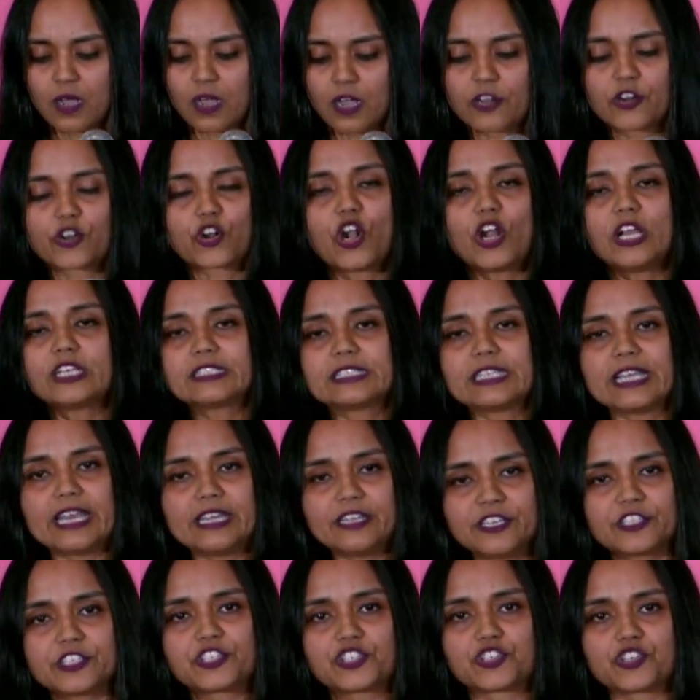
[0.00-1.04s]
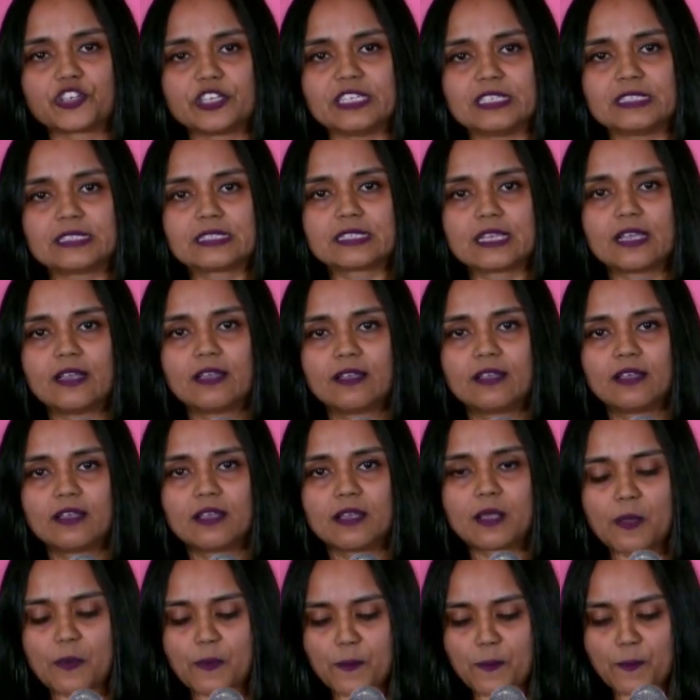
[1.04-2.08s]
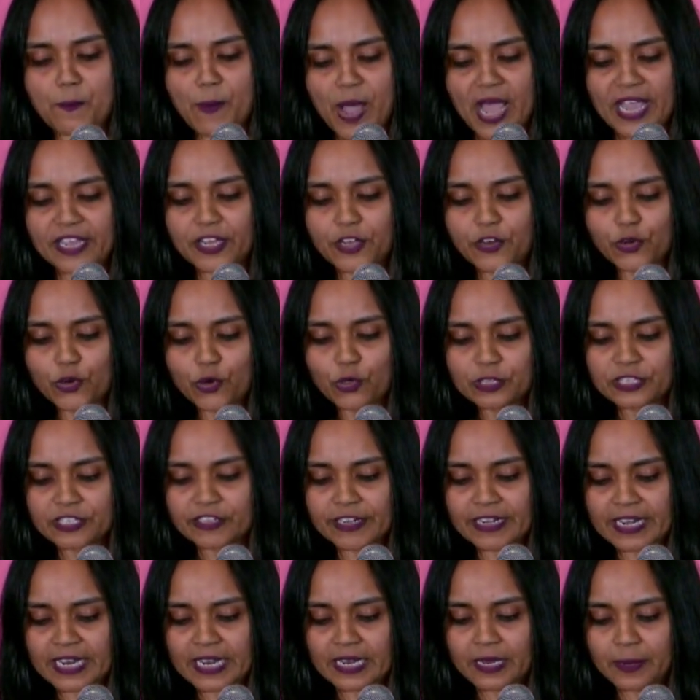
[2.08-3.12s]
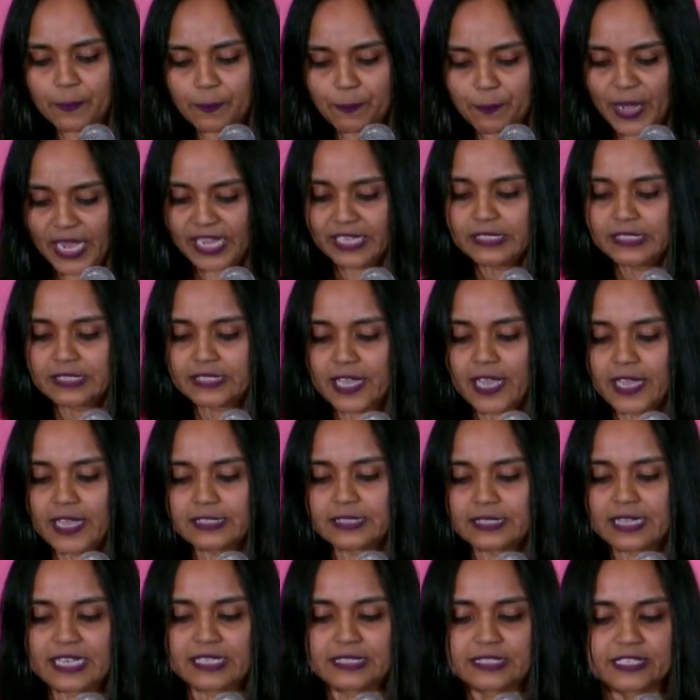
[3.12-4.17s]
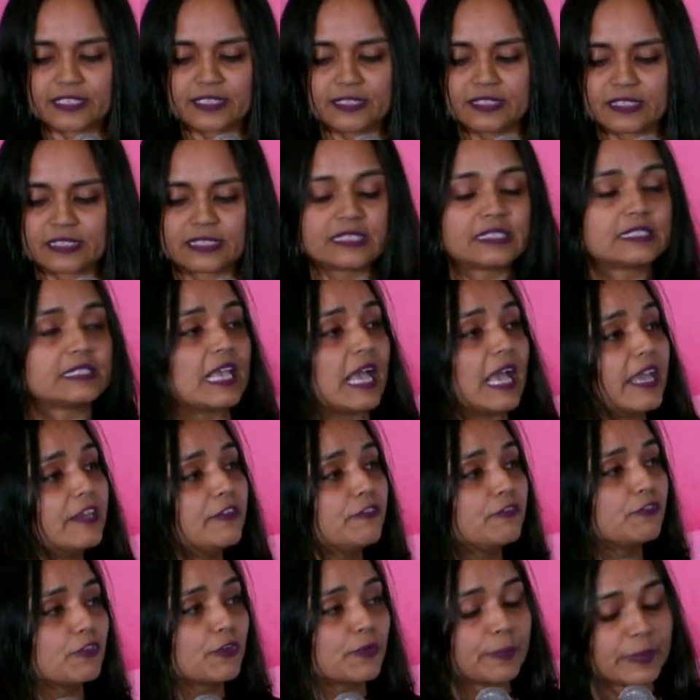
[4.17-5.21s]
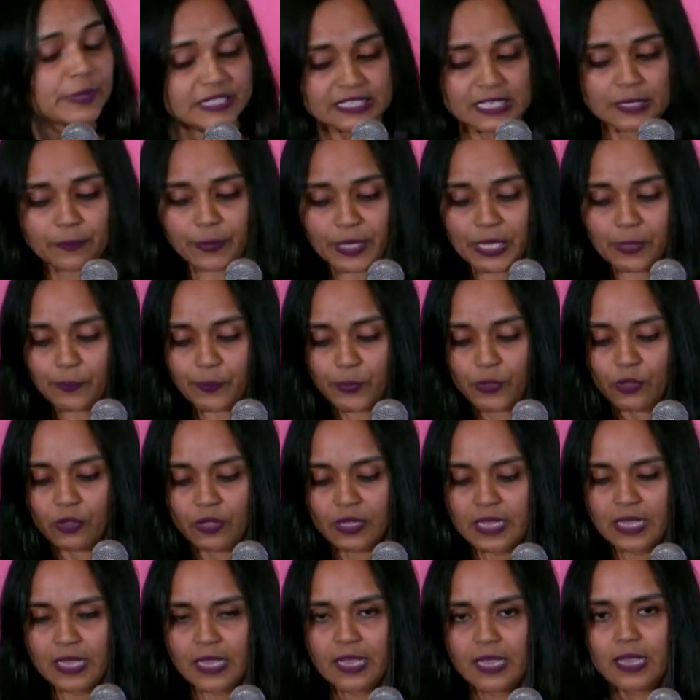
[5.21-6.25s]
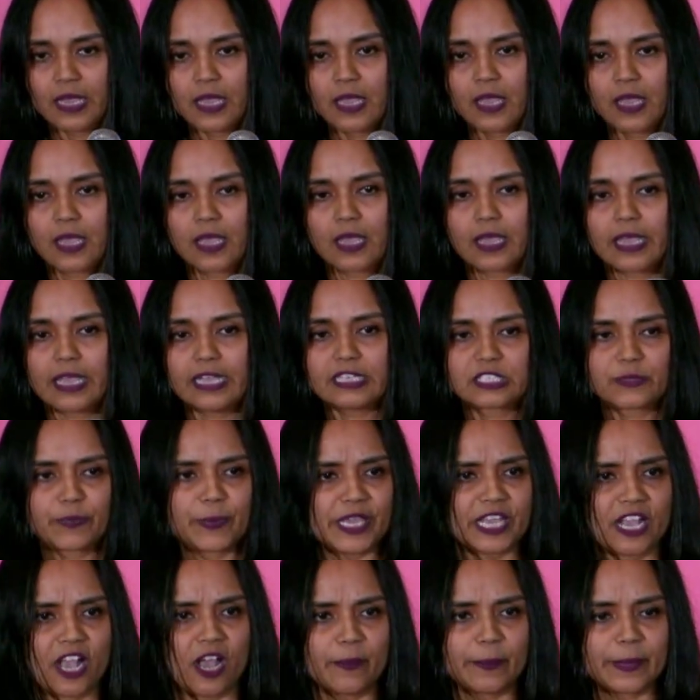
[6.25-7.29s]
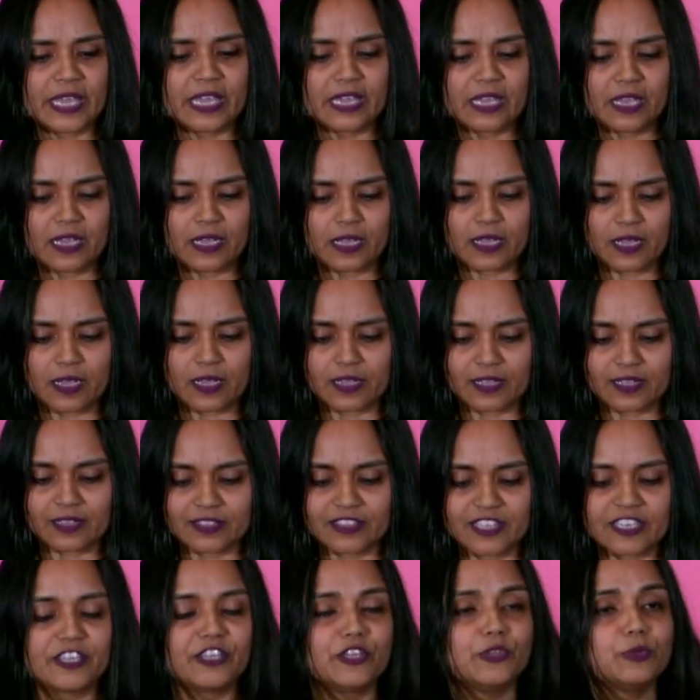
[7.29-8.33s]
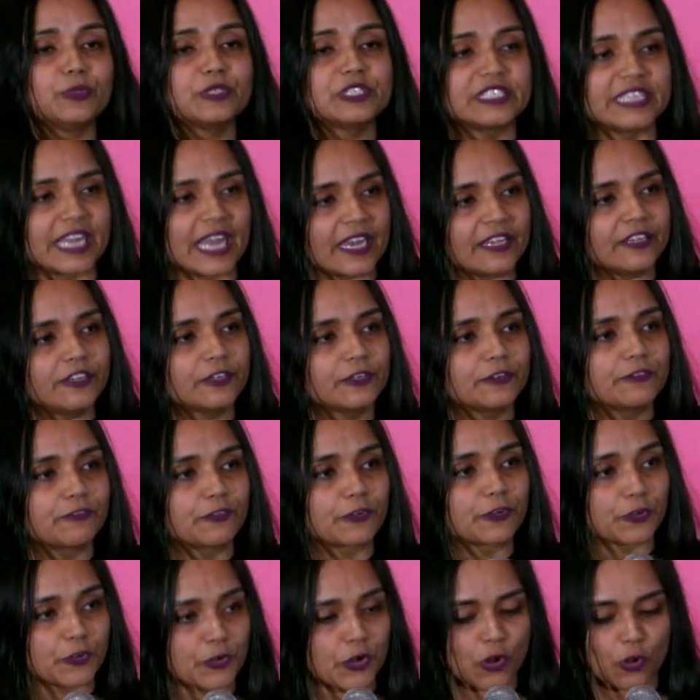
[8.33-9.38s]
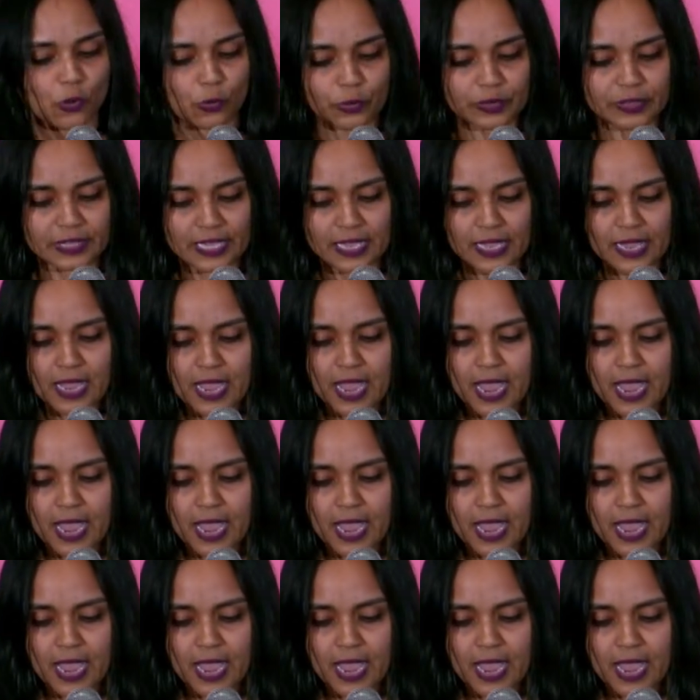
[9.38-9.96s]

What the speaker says: Across industries, micro-learning, bite-sized lessons designed for busy people, it's becoming the new standard for growth.